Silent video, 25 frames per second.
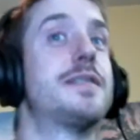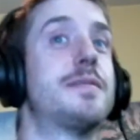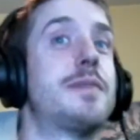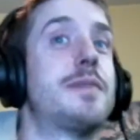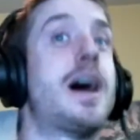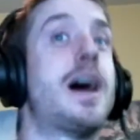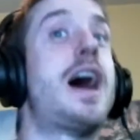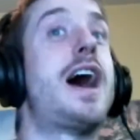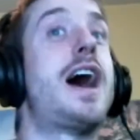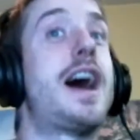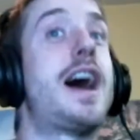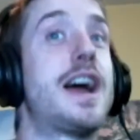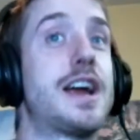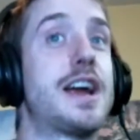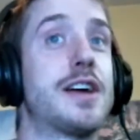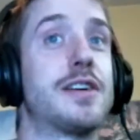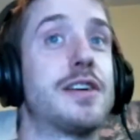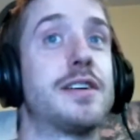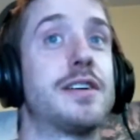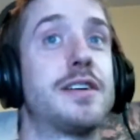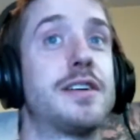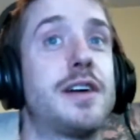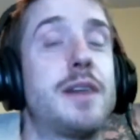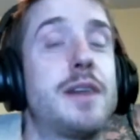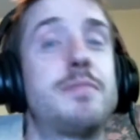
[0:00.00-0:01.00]

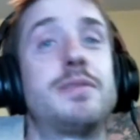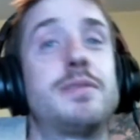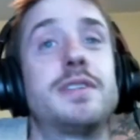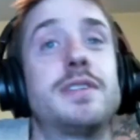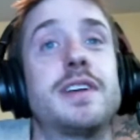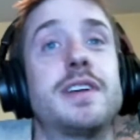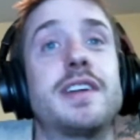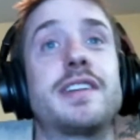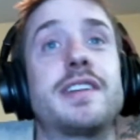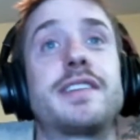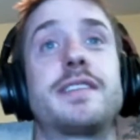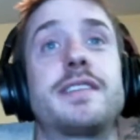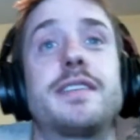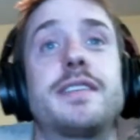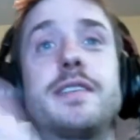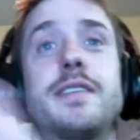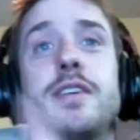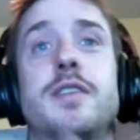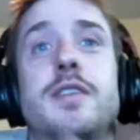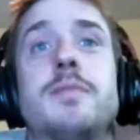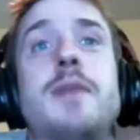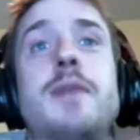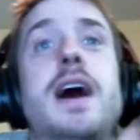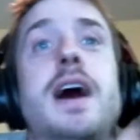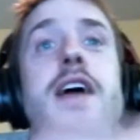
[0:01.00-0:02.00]
hire a police,
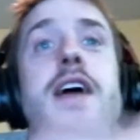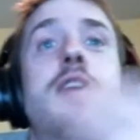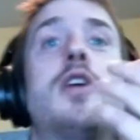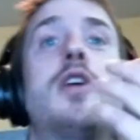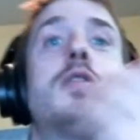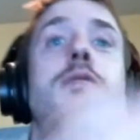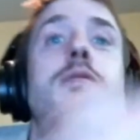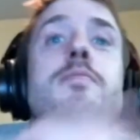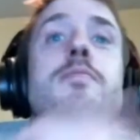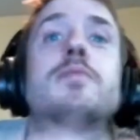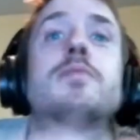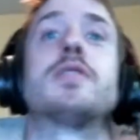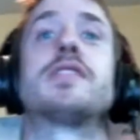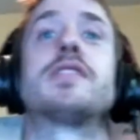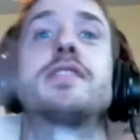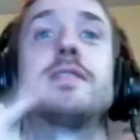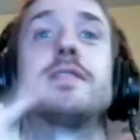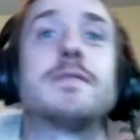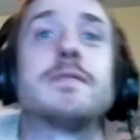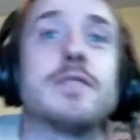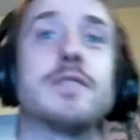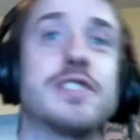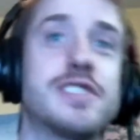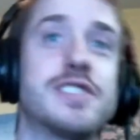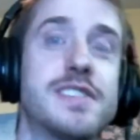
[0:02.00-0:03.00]
my own personal
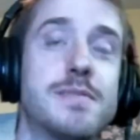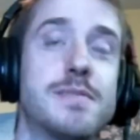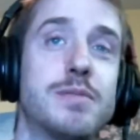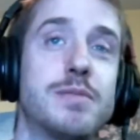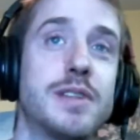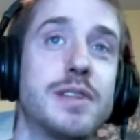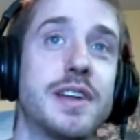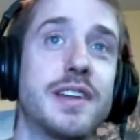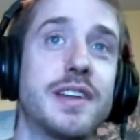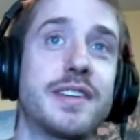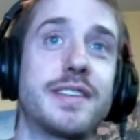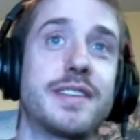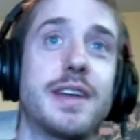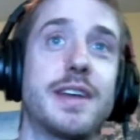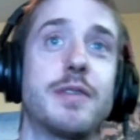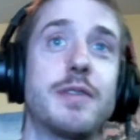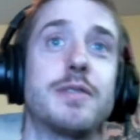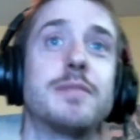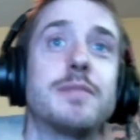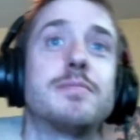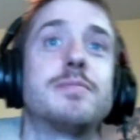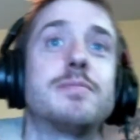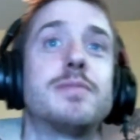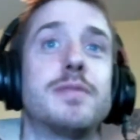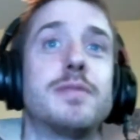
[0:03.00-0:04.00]
version of police that would
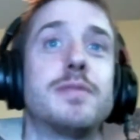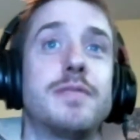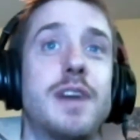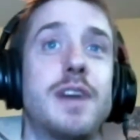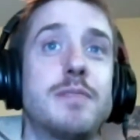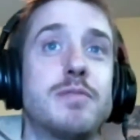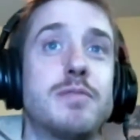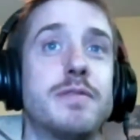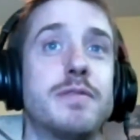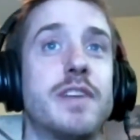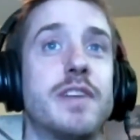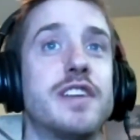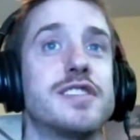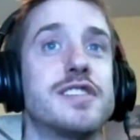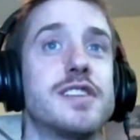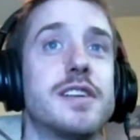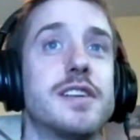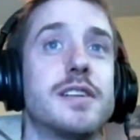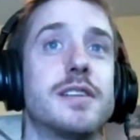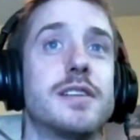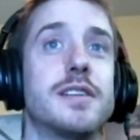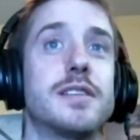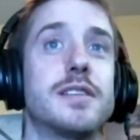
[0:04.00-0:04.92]
provide prevention.